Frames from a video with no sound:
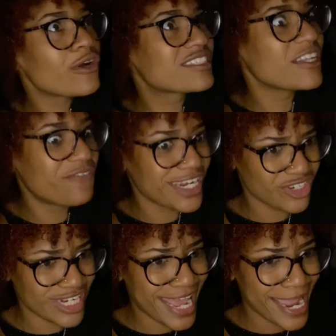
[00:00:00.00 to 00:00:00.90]
the finish
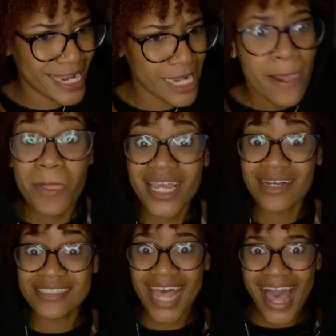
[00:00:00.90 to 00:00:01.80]
line,
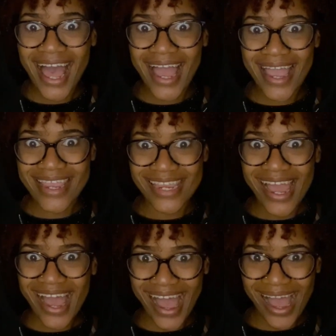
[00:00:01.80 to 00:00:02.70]
because I
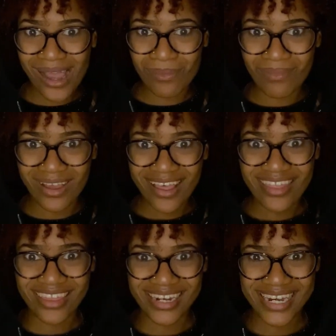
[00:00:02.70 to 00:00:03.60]
am
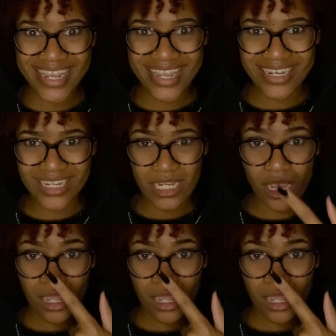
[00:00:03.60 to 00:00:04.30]
the Lady